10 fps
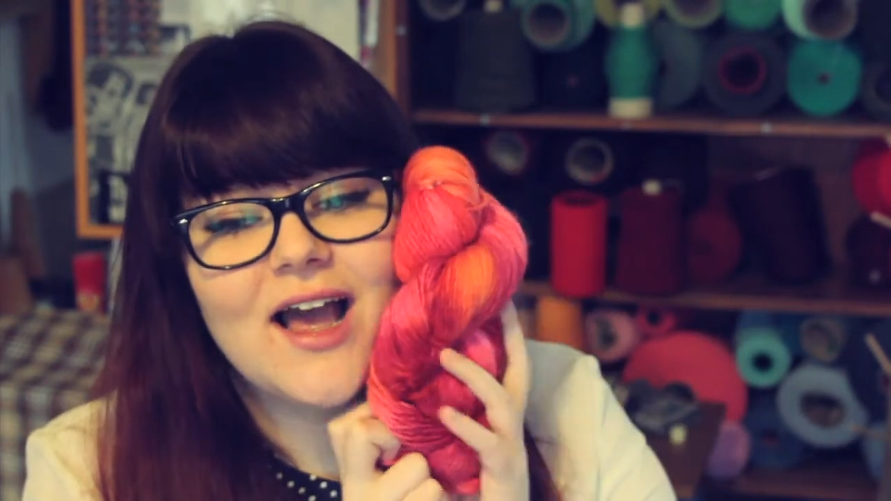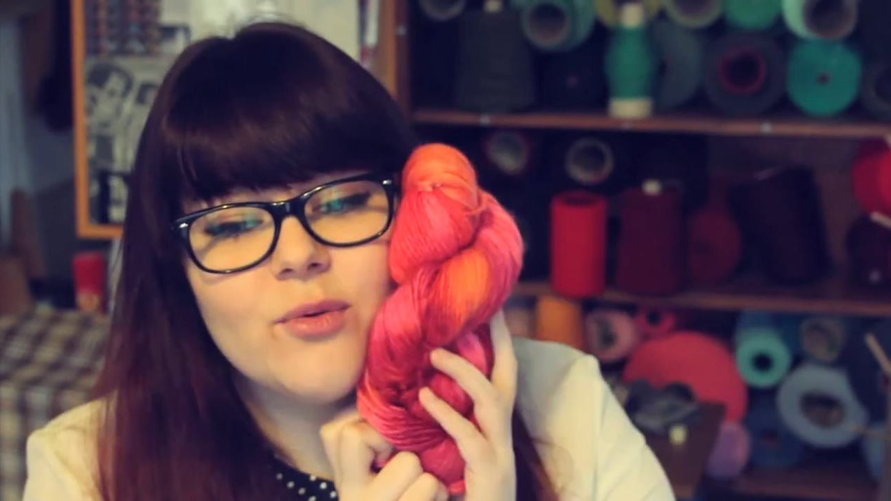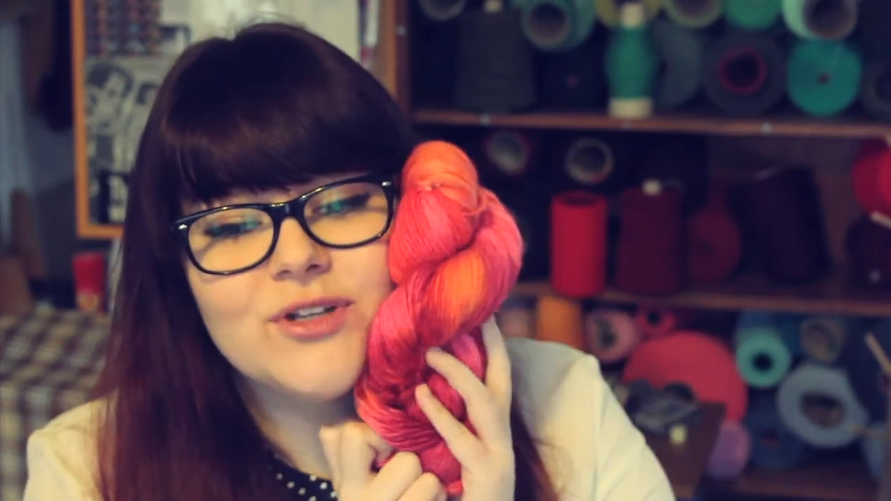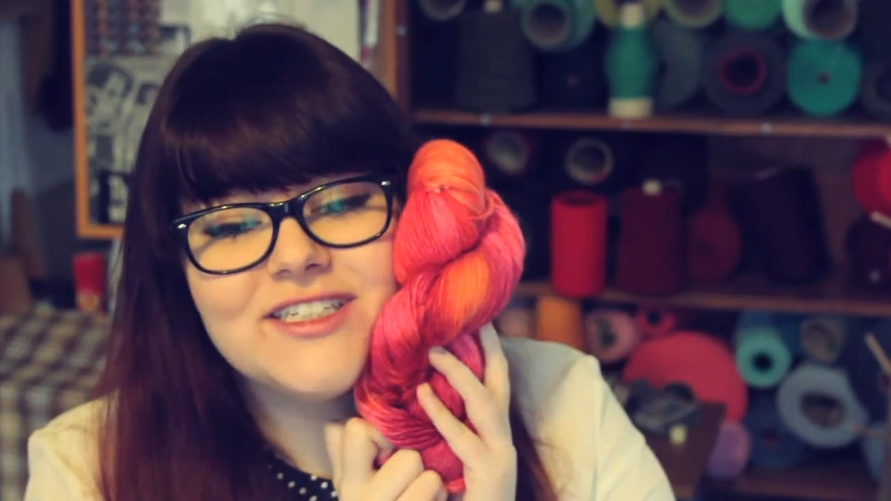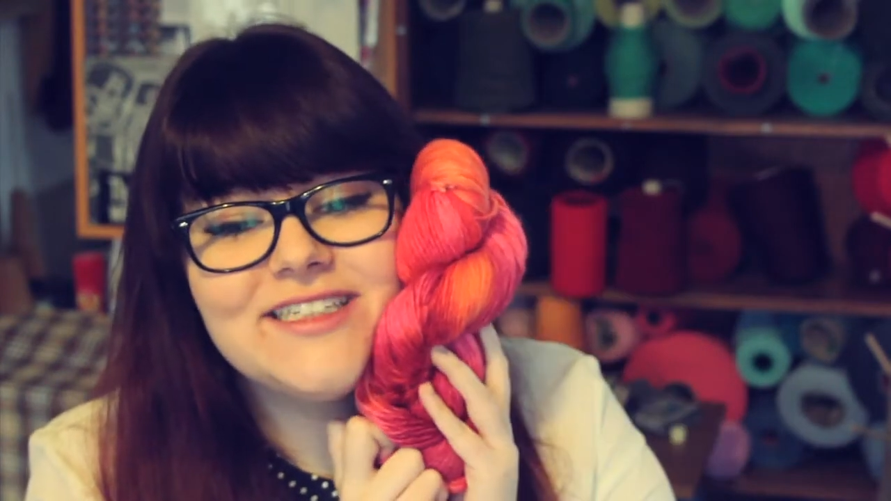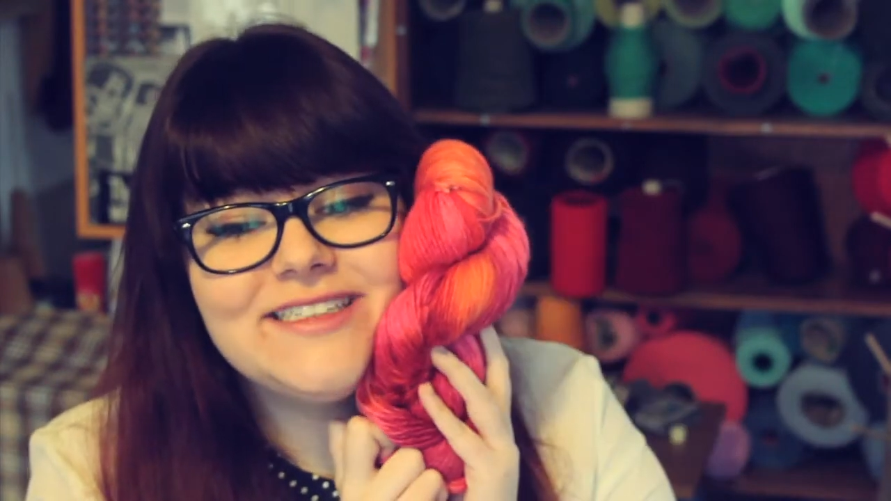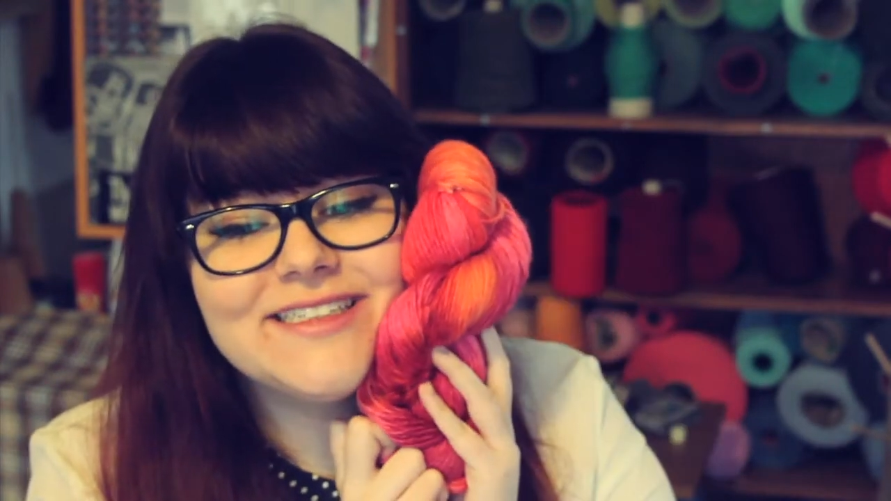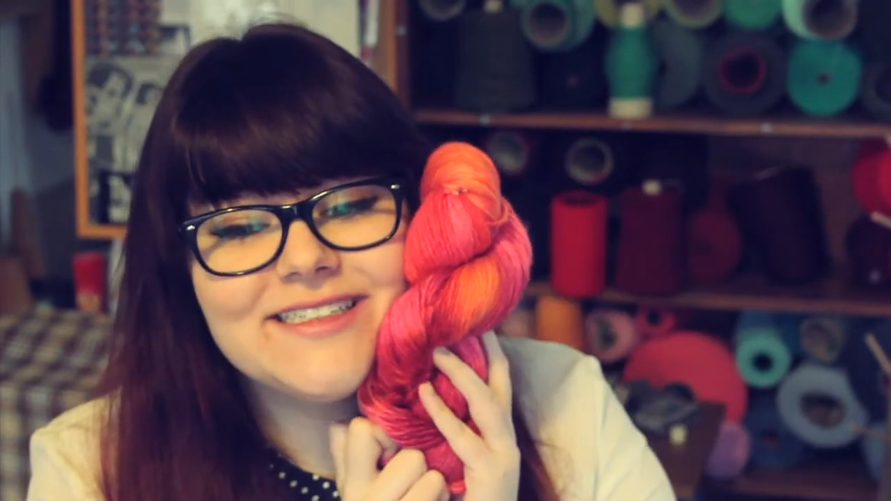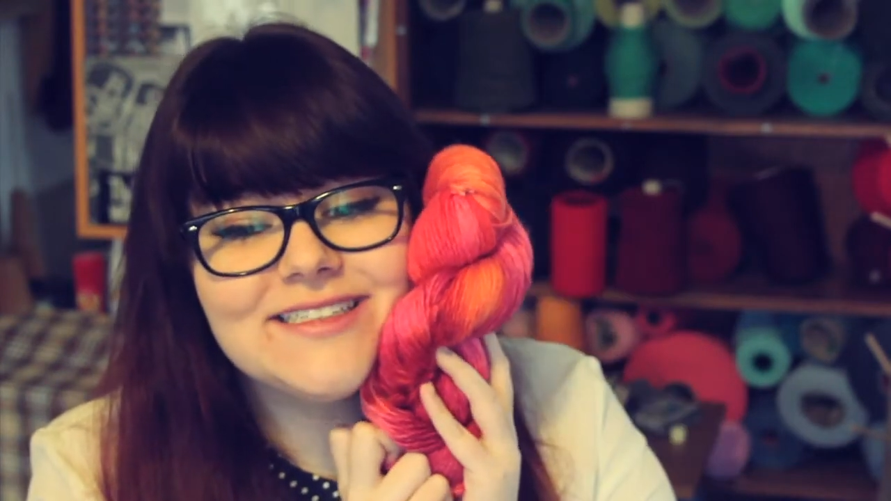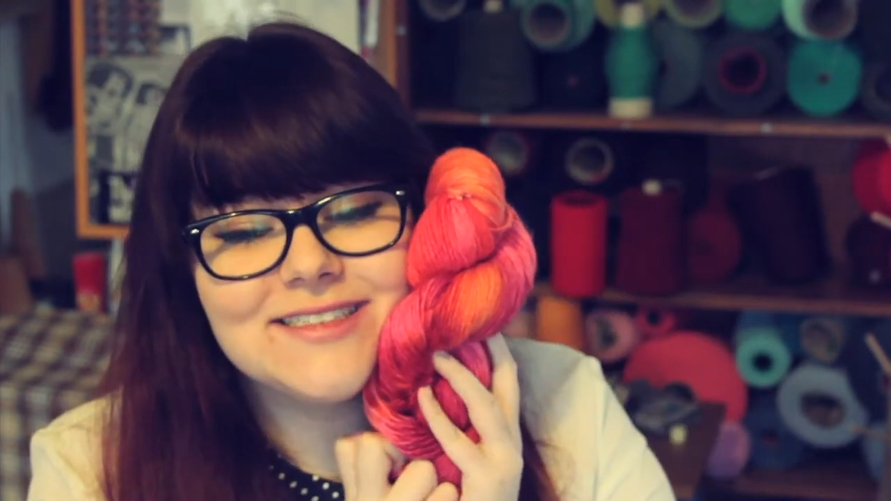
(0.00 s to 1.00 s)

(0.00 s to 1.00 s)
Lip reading: want to eat it.